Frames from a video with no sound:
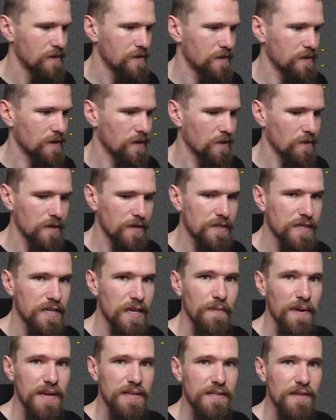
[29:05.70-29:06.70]
No, let's
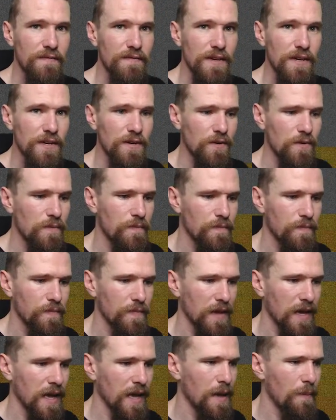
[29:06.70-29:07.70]
get back to the vehicle.
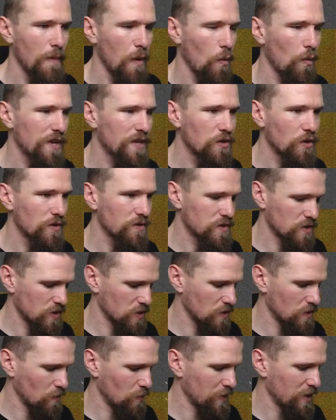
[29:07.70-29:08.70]
We
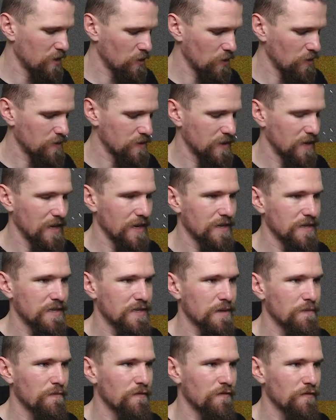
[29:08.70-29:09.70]
could get
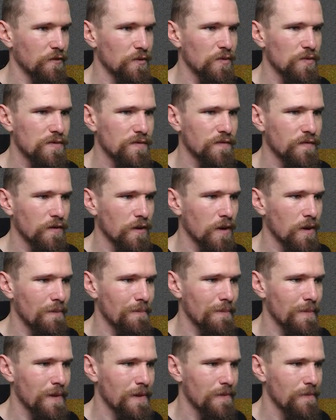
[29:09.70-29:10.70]
some food
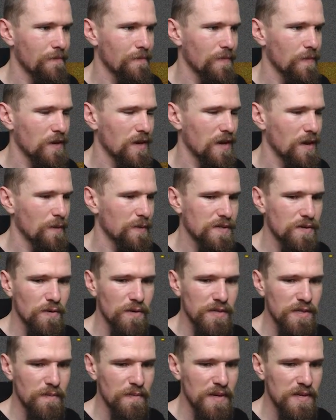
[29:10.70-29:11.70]
from... Yeah, we still
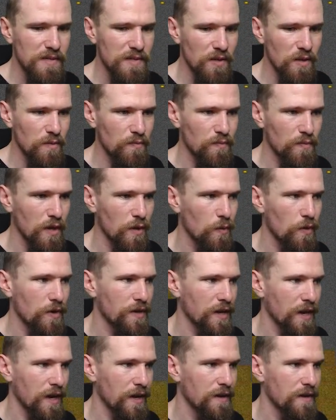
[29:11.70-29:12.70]
got some meat soup. No, we're
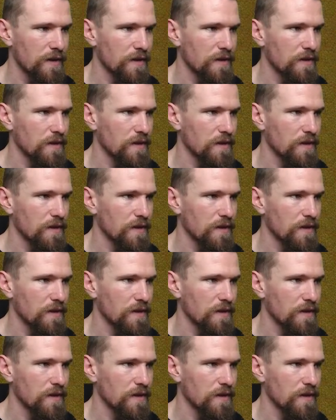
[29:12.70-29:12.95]
okay.